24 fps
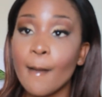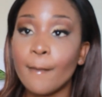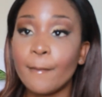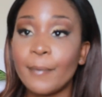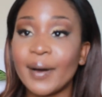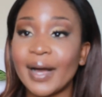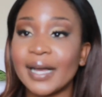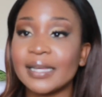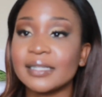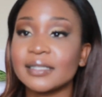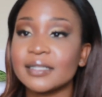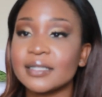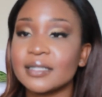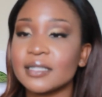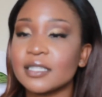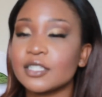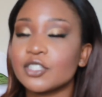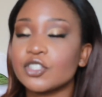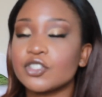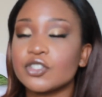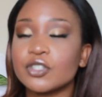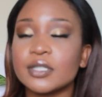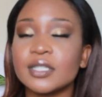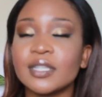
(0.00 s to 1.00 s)
But
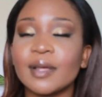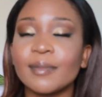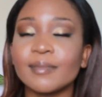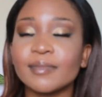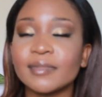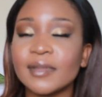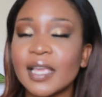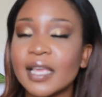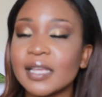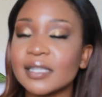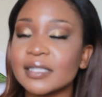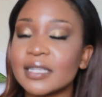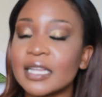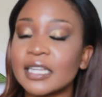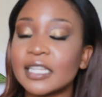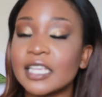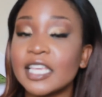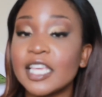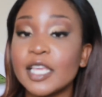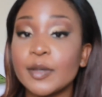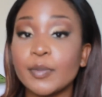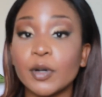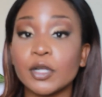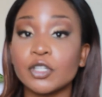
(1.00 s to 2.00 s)
there's just some things that
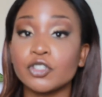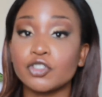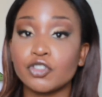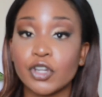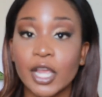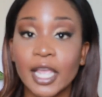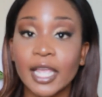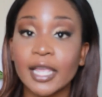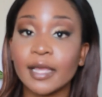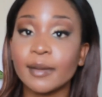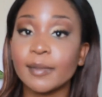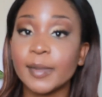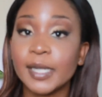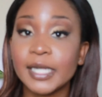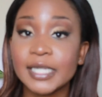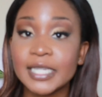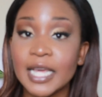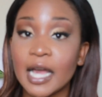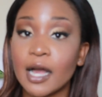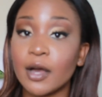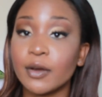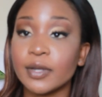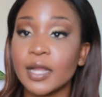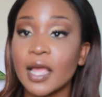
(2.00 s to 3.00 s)
keep on dragging me
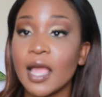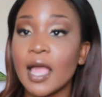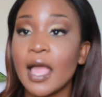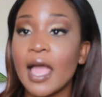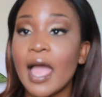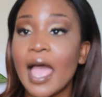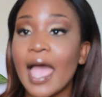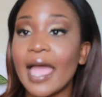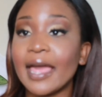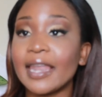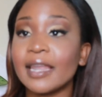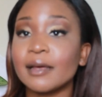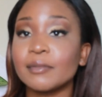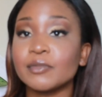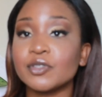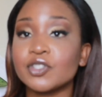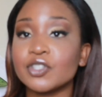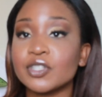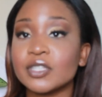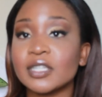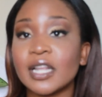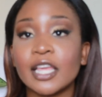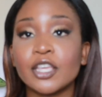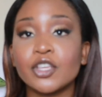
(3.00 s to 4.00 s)
down. And I'm
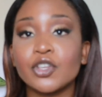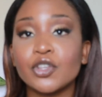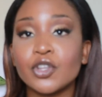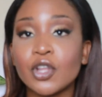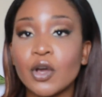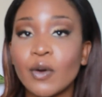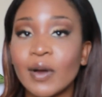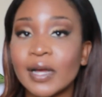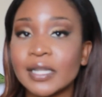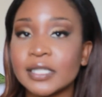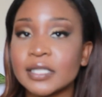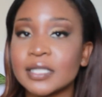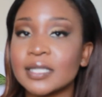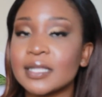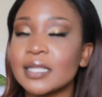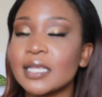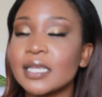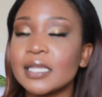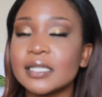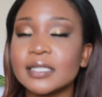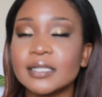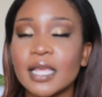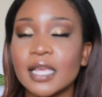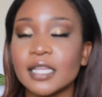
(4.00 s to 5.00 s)
just like, you know what?
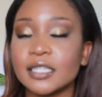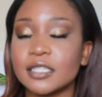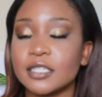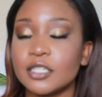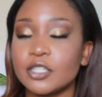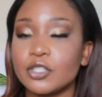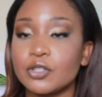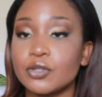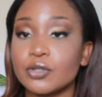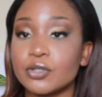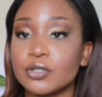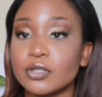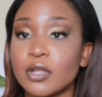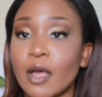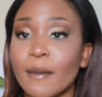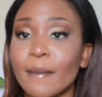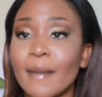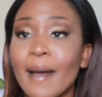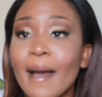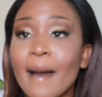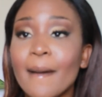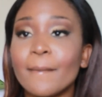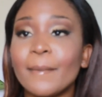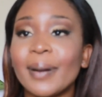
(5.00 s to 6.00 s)
These things need to stop.
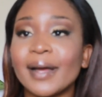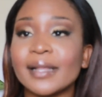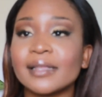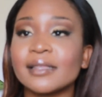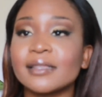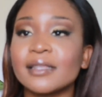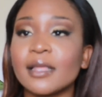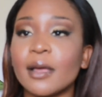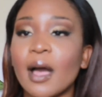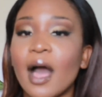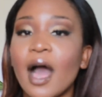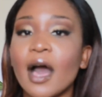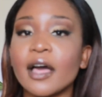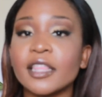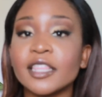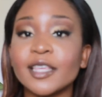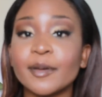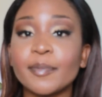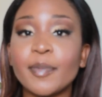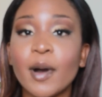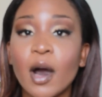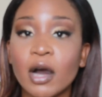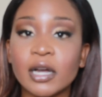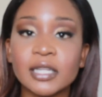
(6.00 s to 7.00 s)
But the
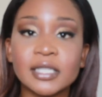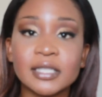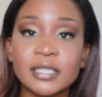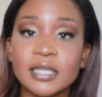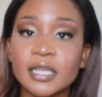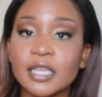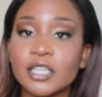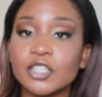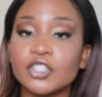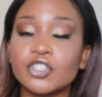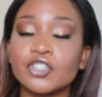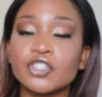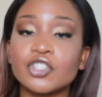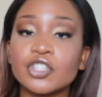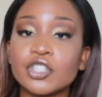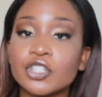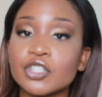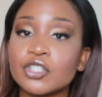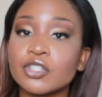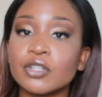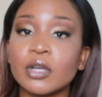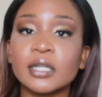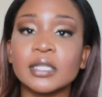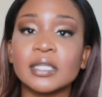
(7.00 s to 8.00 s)
other party is
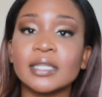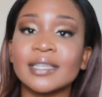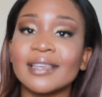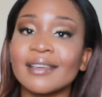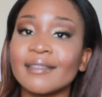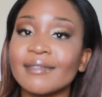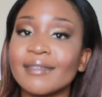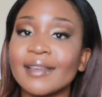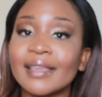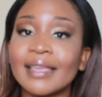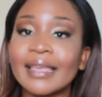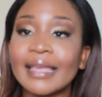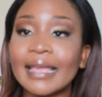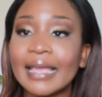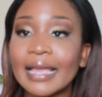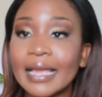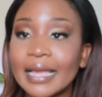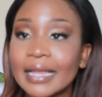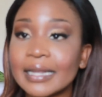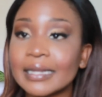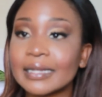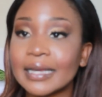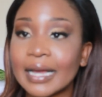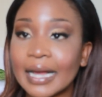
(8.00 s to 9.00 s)
just not giving
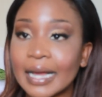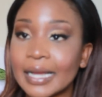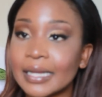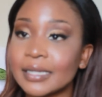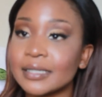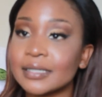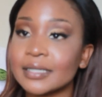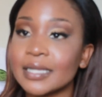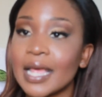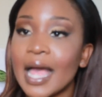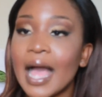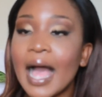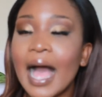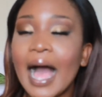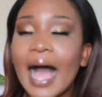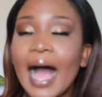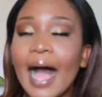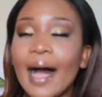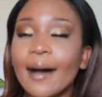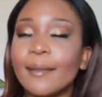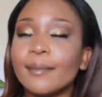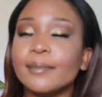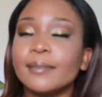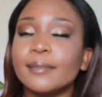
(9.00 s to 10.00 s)
in, guys.
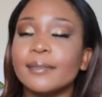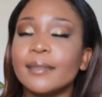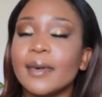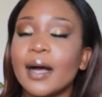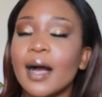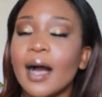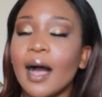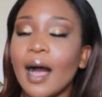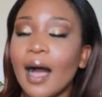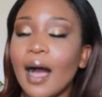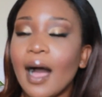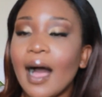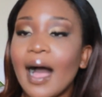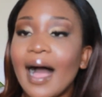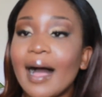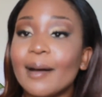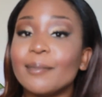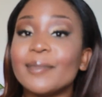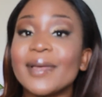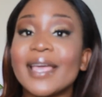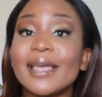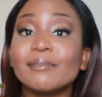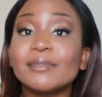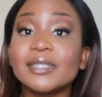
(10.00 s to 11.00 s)
I'm
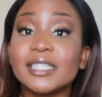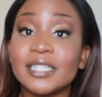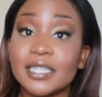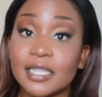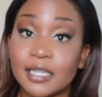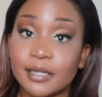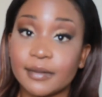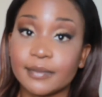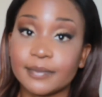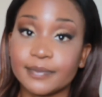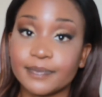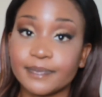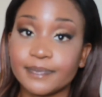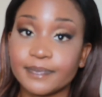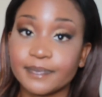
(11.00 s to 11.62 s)
empty.